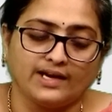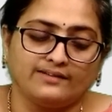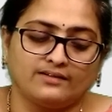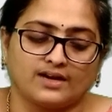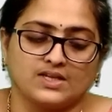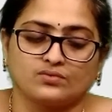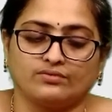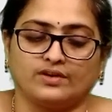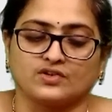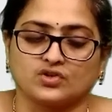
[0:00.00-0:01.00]
the transfer
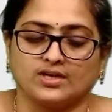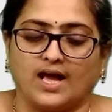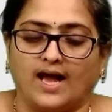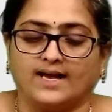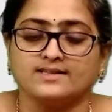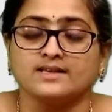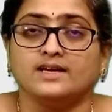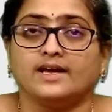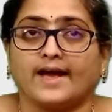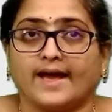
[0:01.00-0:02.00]
function as
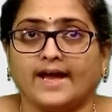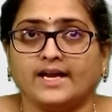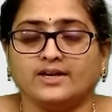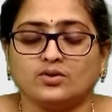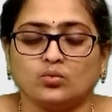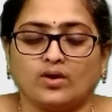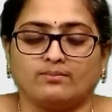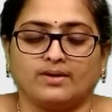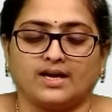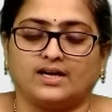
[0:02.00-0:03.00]
a into 1
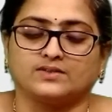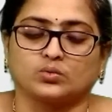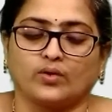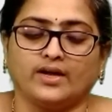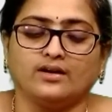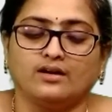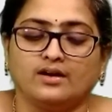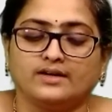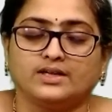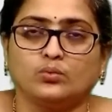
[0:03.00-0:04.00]
by r square
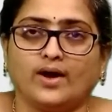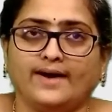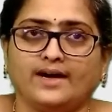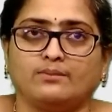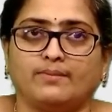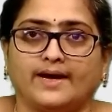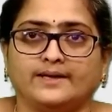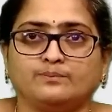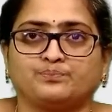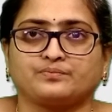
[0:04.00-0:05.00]
divided by
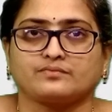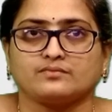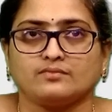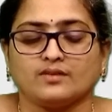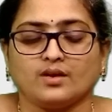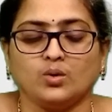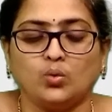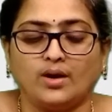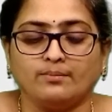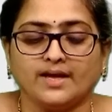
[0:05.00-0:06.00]

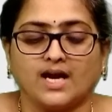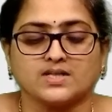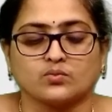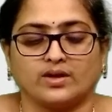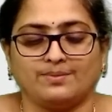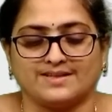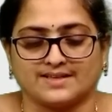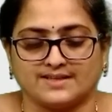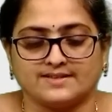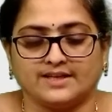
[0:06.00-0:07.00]
1 by r square plus
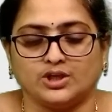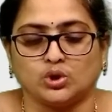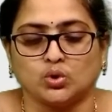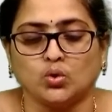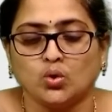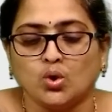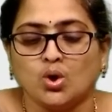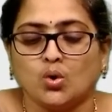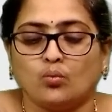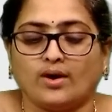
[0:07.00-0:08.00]
sc into
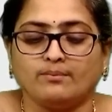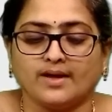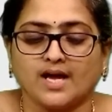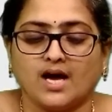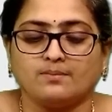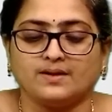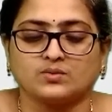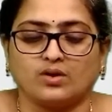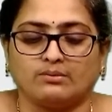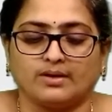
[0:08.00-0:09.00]
1 by r plus
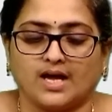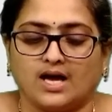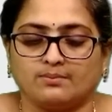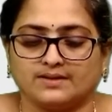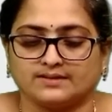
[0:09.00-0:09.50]
1 by r plus